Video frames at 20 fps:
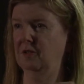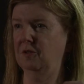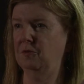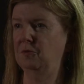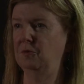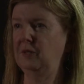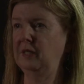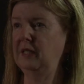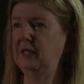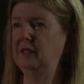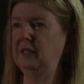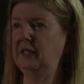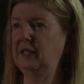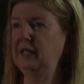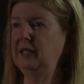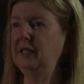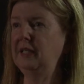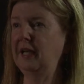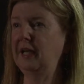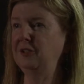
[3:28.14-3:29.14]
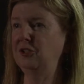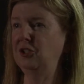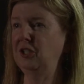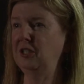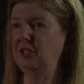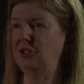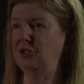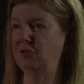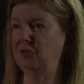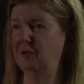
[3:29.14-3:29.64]
read the
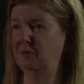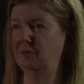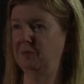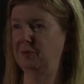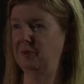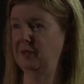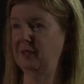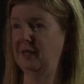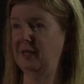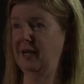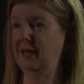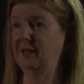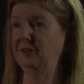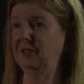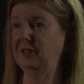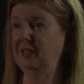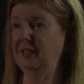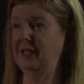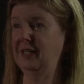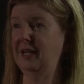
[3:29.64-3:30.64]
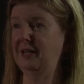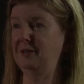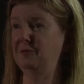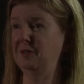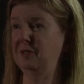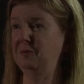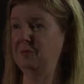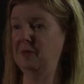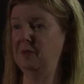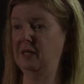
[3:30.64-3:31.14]
EKG strip, pronounce the
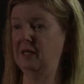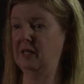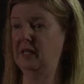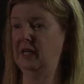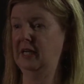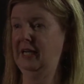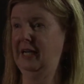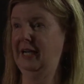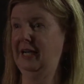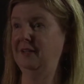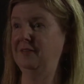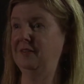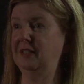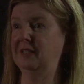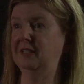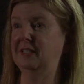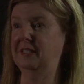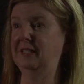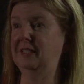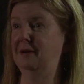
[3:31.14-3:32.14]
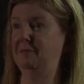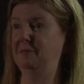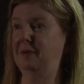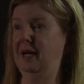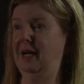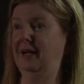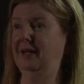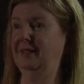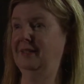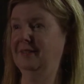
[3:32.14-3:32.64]
arrhythmia, and then step
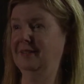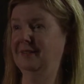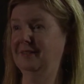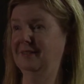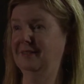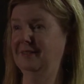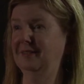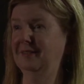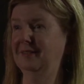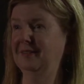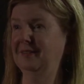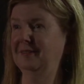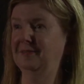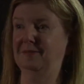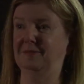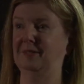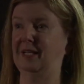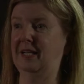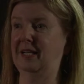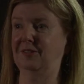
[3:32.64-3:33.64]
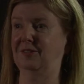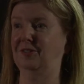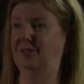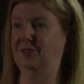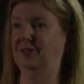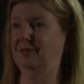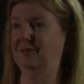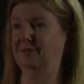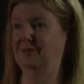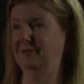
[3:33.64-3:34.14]
back.
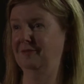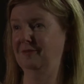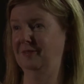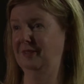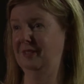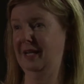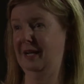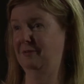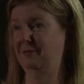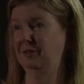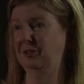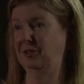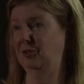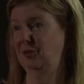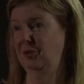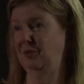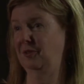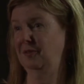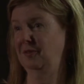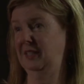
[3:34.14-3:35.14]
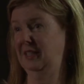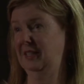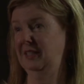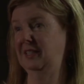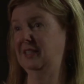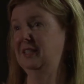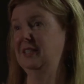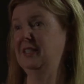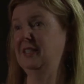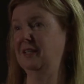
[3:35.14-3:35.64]
That's, that was sort of the
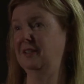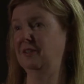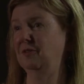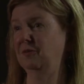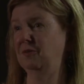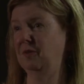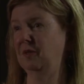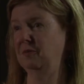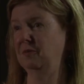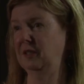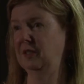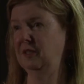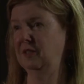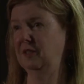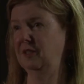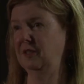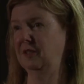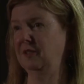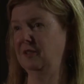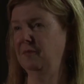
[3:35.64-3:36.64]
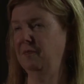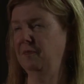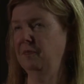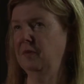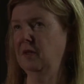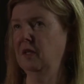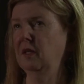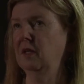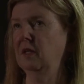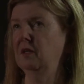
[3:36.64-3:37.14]
extent of what we could do.
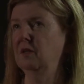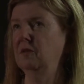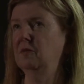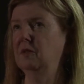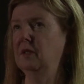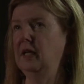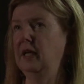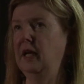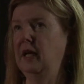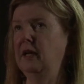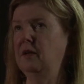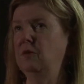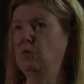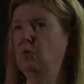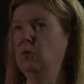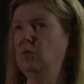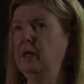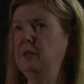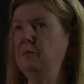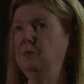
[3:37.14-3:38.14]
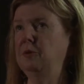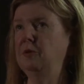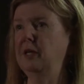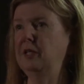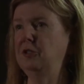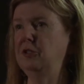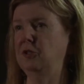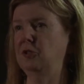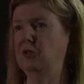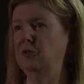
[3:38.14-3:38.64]
We had one
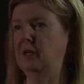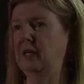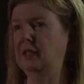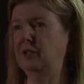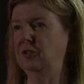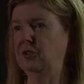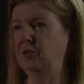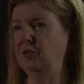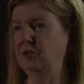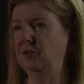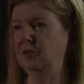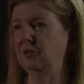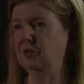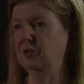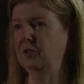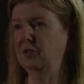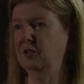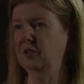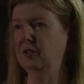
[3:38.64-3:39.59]
pressure transducer